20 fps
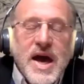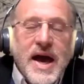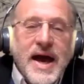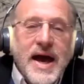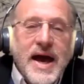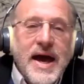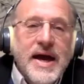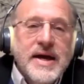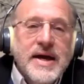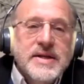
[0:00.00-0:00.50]

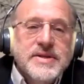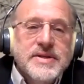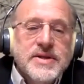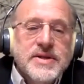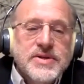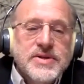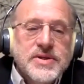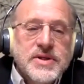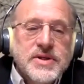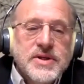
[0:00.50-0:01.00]
And
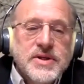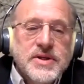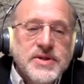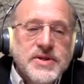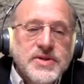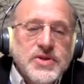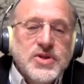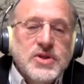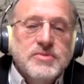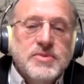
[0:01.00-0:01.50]
these
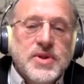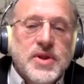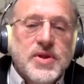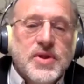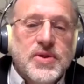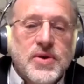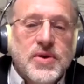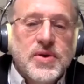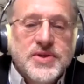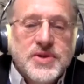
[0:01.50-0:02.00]
are some of the
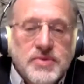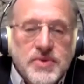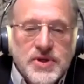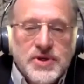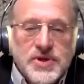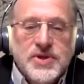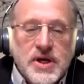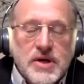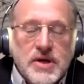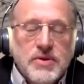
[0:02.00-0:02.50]
thoughts I want to
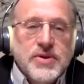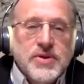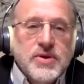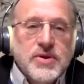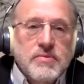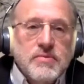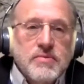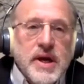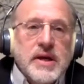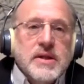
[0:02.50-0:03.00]
share with you,
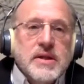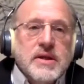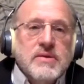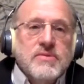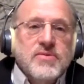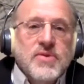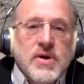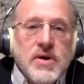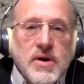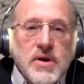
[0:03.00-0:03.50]
mainly
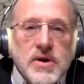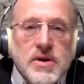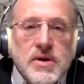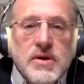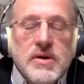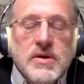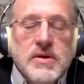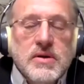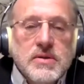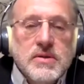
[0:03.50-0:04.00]

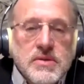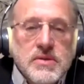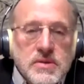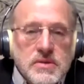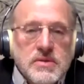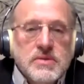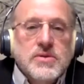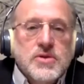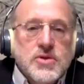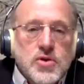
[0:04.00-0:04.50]

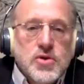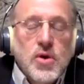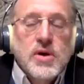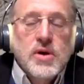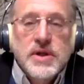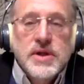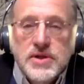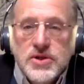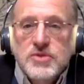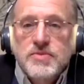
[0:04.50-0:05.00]

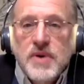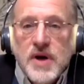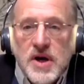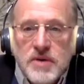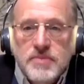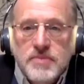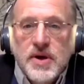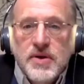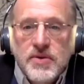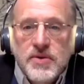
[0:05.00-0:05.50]
strongly
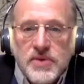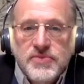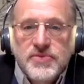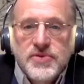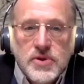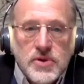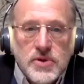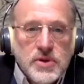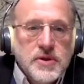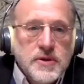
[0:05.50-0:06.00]
inspired by Rav
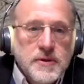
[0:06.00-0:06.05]
Kook,